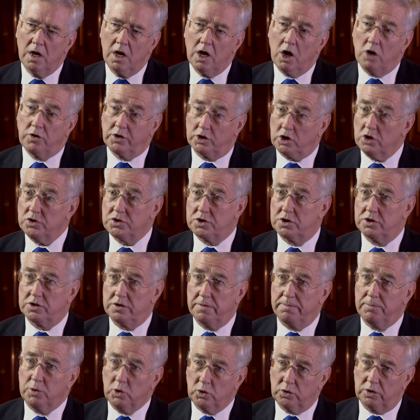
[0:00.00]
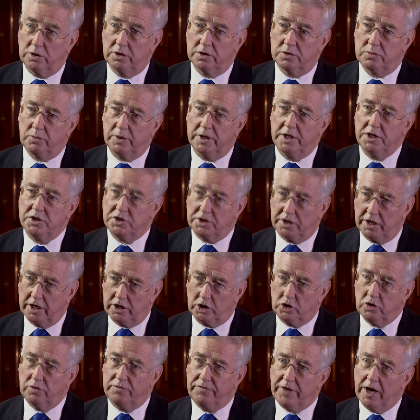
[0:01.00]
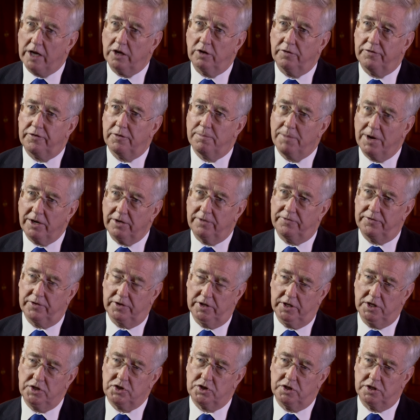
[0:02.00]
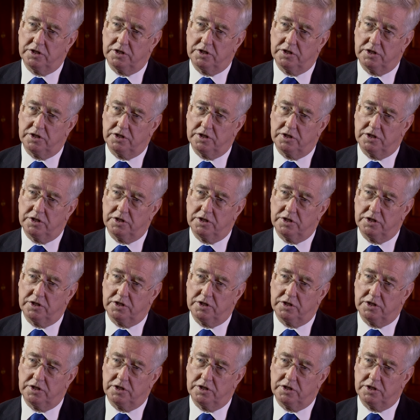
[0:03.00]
Oh, the cost is important. We need to get good value for money for this.